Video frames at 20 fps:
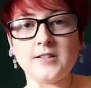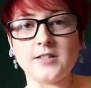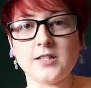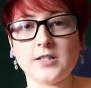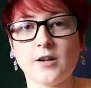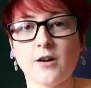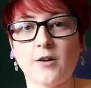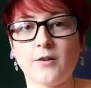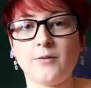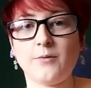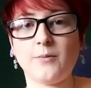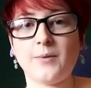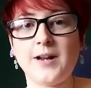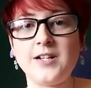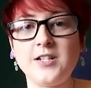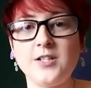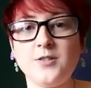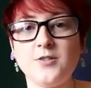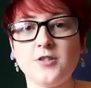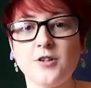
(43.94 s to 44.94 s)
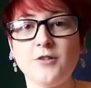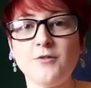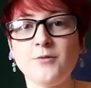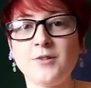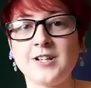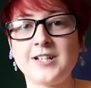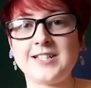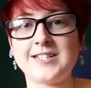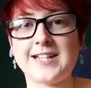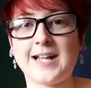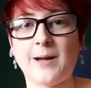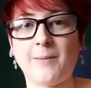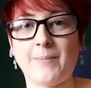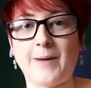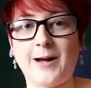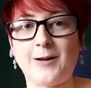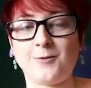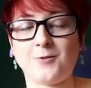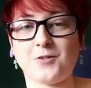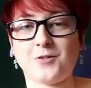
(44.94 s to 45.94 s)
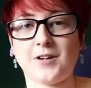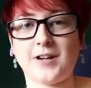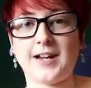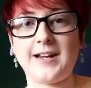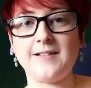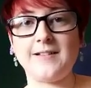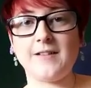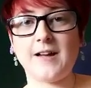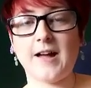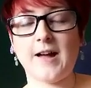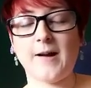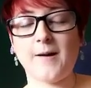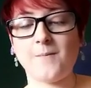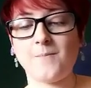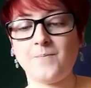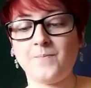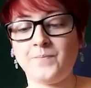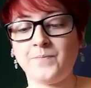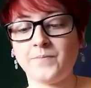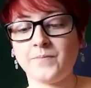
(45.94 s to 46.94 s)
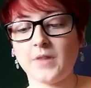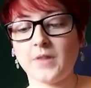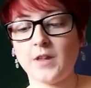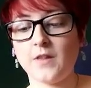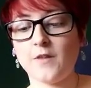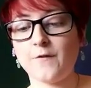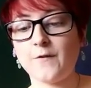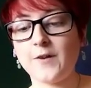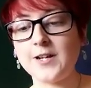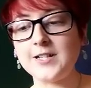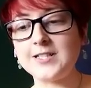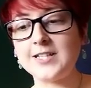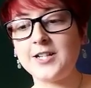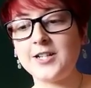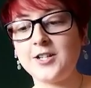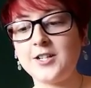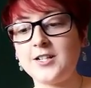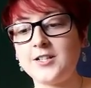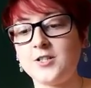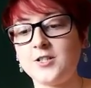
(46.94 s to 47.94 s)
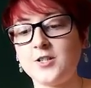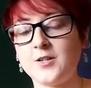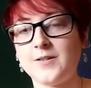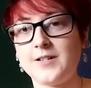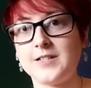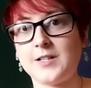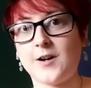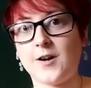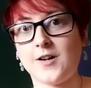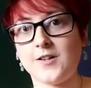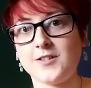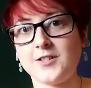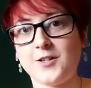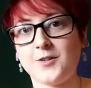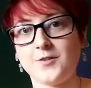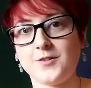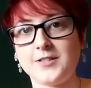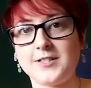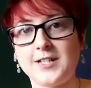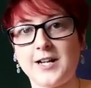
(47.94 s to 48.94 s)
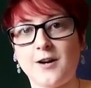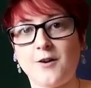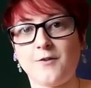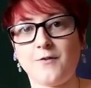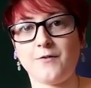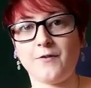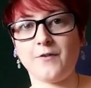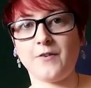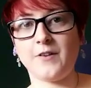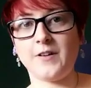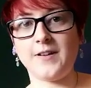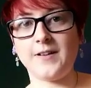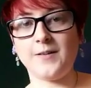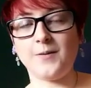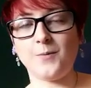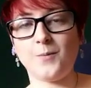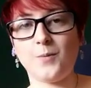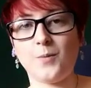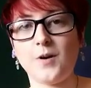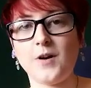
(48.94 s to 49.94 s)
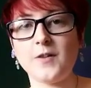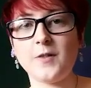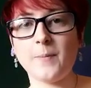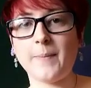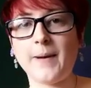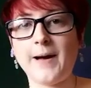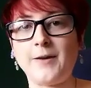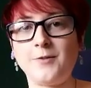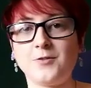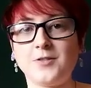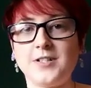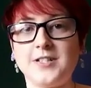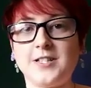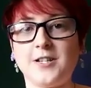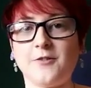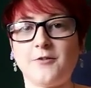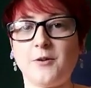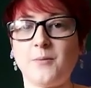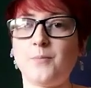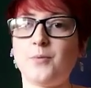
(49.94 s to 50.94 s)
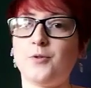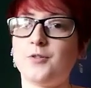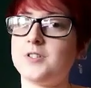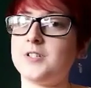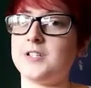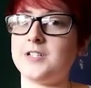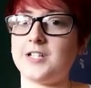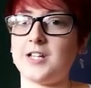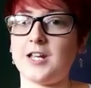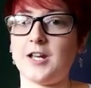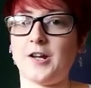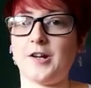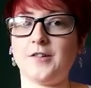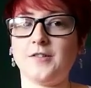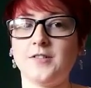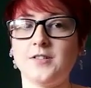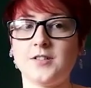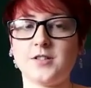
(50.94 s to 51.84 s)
So when you do want to set a boundary, um, the first thing you need to do is ask yourself, what are the boundaries that are important to you?